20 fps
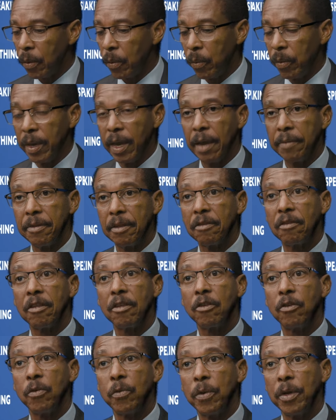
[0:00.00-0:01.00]
We have the
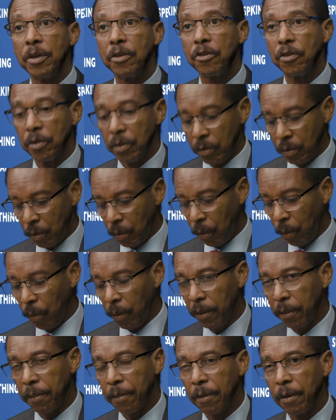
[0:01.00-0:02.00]
situation
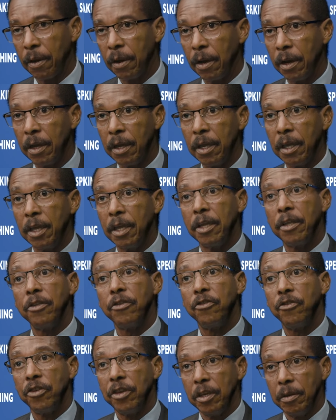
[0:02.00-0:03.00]
with
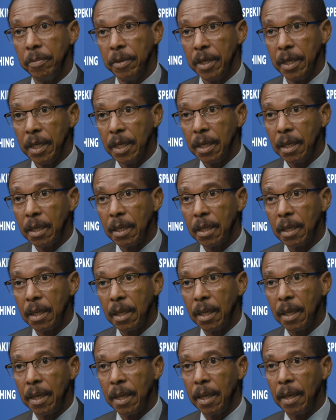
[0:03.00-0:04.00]
GEBE.
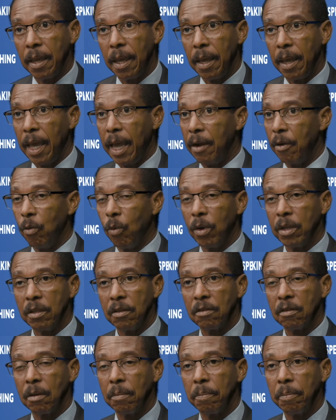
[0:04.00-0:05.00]
Mm-hmm. Everyone
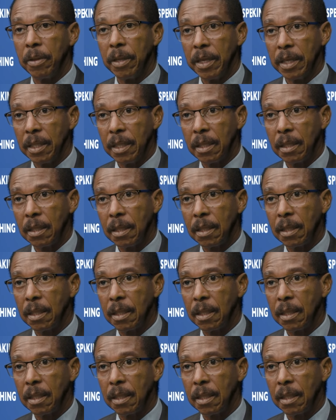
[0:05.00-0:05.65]
is complaining,